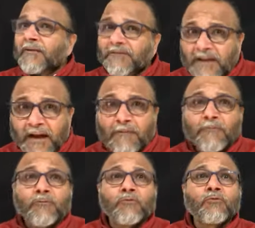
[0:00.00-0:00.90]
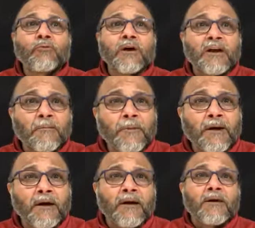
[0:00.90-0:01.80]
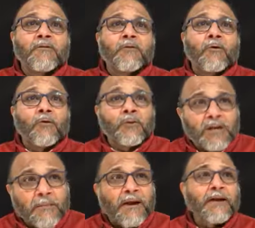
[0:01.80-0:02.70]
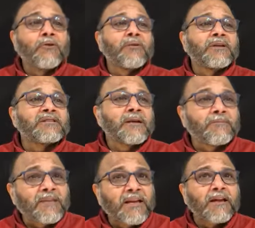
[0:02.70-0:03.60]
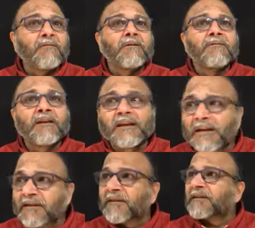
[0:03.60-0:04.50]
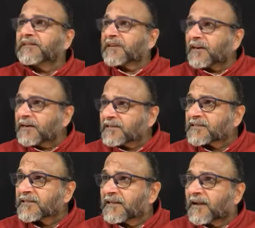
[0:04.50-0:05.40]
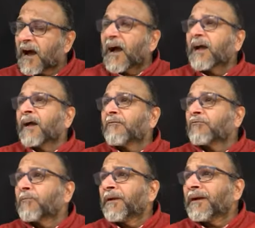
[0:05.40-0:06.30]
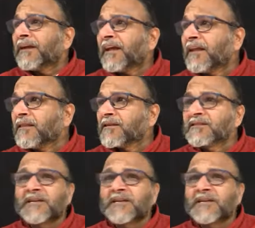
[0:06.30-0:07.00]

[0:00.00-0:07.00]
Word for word: We have to do karma, only by doing something we will get the results. I have to maintain the